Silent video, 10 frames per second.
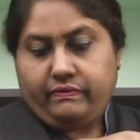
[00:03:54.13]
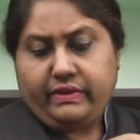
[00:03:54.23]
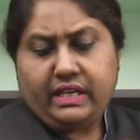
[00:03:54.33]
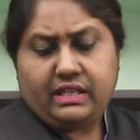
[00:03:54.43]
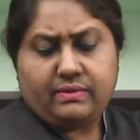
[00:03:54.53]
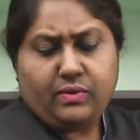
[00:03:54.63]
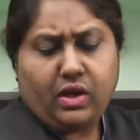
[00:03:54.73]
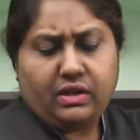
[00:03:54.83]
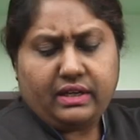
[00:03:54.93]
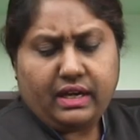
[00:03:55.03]
Very
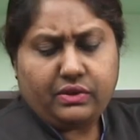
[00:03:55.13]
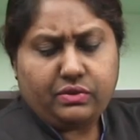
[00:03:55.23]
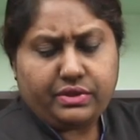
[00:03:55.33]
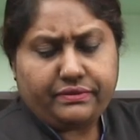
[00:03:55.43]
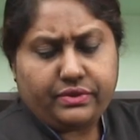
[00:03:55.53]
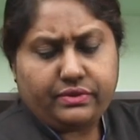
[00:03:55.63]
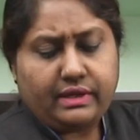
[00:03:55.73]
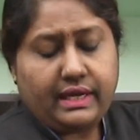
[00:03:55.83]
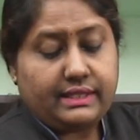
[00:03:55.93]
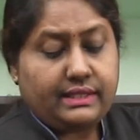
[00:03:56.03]
small granules of
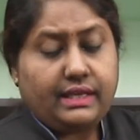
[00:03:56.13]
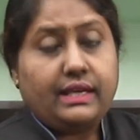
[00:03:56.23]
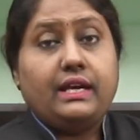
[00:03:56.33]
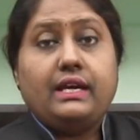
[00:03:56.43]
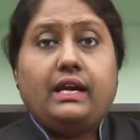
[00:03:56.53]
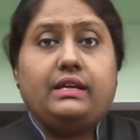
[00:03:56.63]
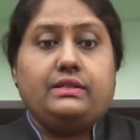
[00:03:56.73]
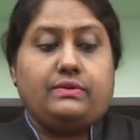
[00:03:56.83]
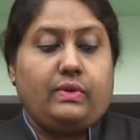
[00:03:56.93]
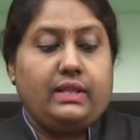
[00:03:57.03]
sugar I see. I
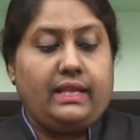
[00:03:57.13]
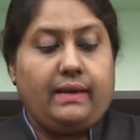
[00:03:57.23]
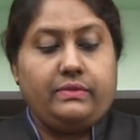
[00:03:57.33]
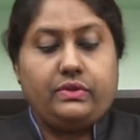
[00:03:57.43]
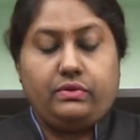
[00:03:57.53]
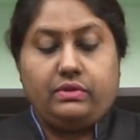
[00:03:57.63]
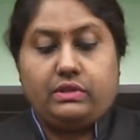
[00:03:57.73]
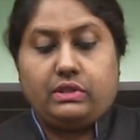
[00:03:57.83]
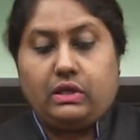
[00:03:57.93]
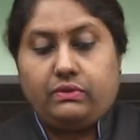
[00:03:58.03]
just want them to
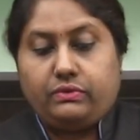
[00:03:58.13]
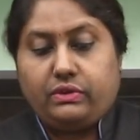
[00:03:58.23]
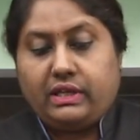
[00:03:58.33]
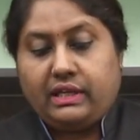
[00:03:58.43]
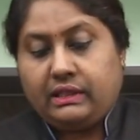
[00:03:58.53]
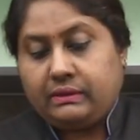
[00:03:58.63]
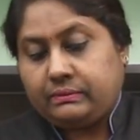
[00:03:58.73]
dissolve fully.